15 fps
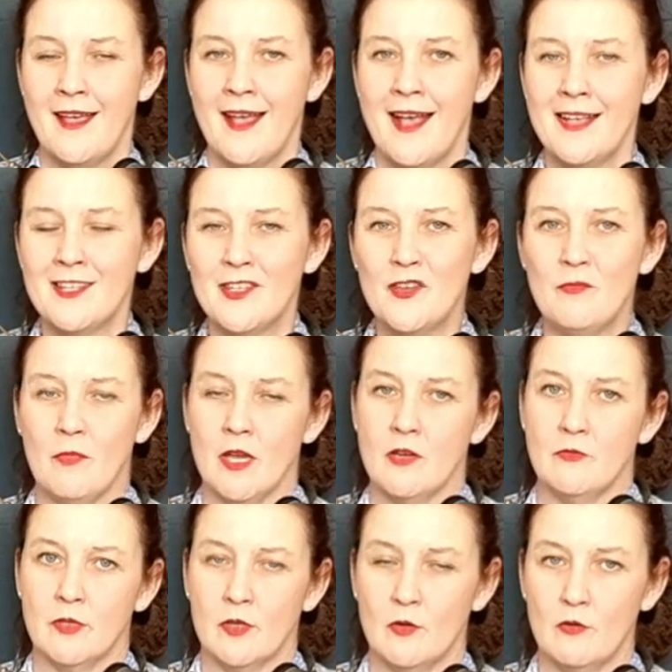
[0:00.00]
As you may
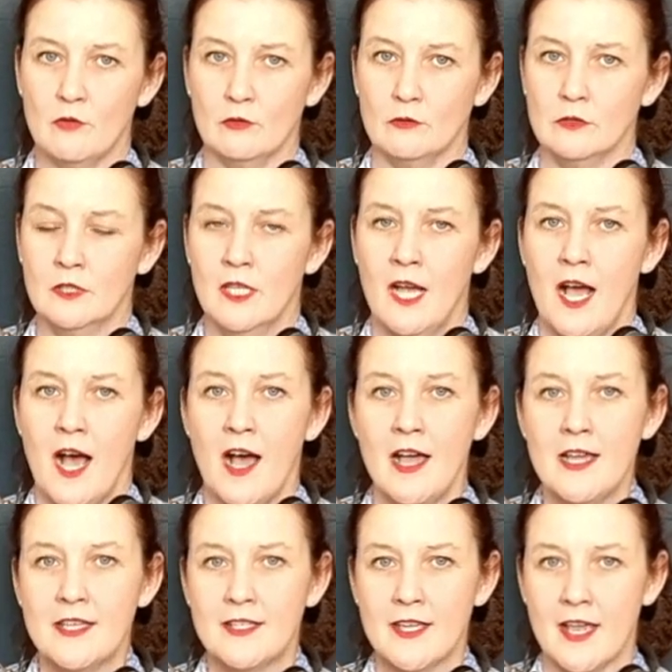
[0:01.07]
recall, I
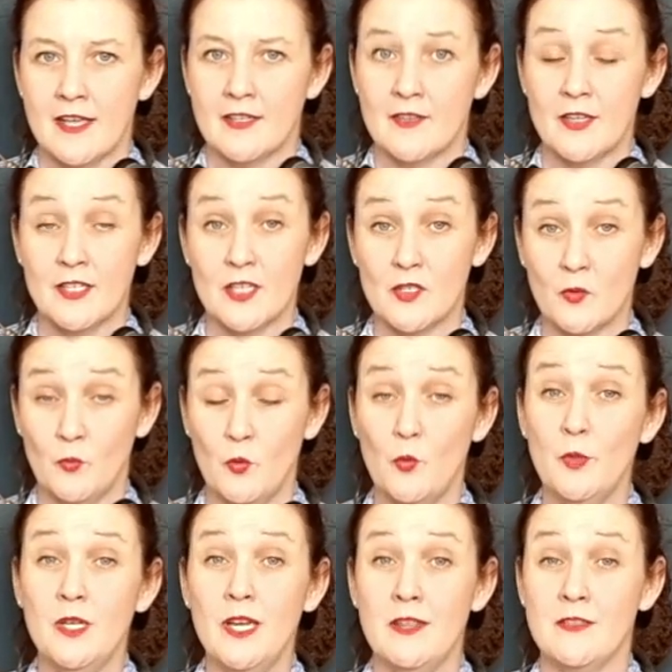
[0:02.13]
said that as a
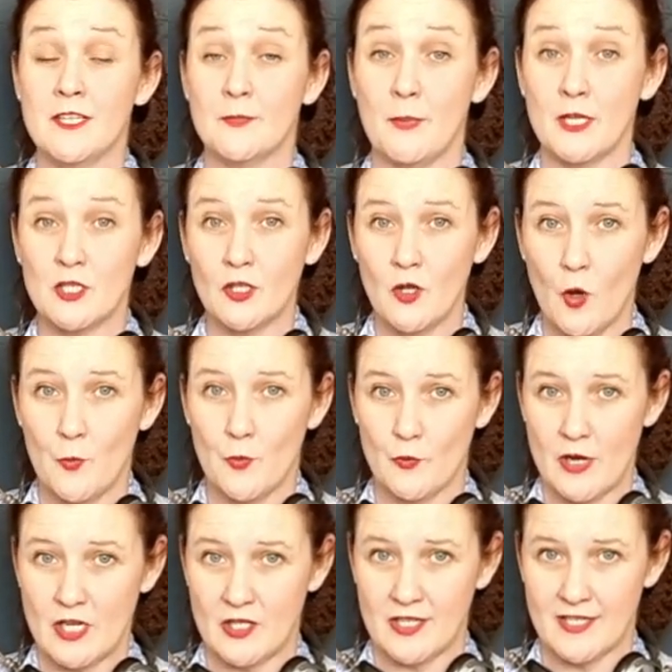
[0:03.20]
woman in the Special
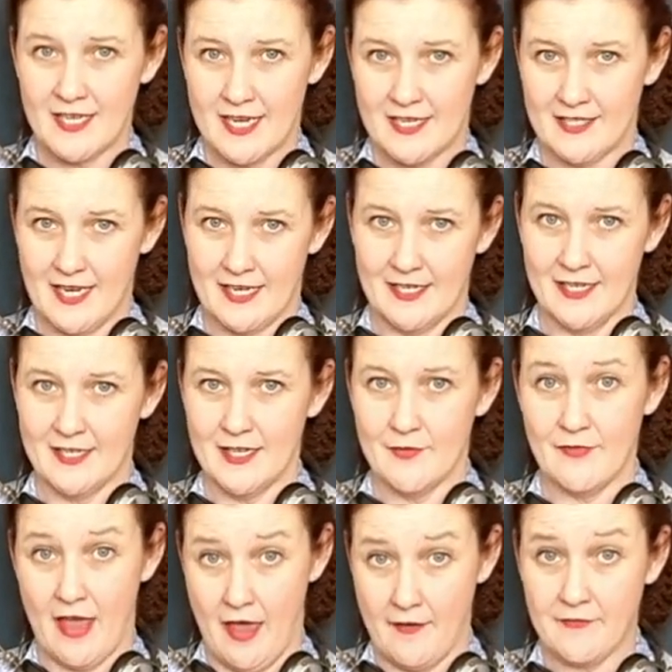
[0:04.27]
Operations Executive
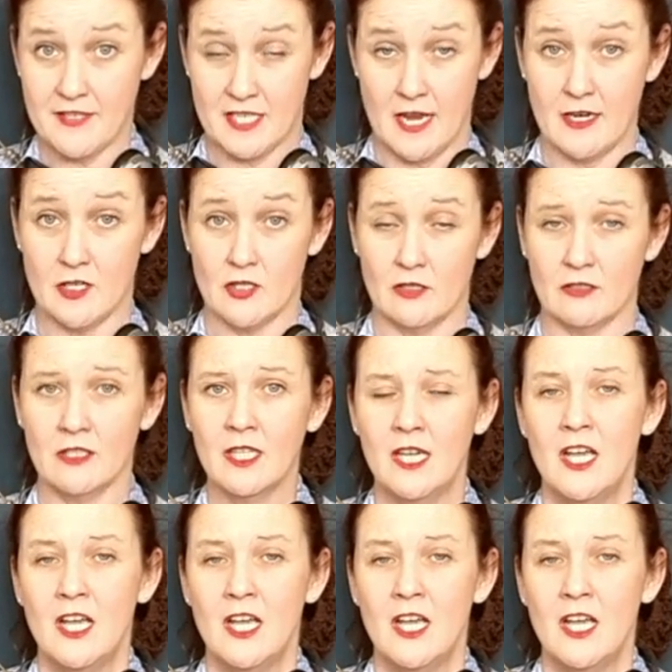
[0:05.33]
F section,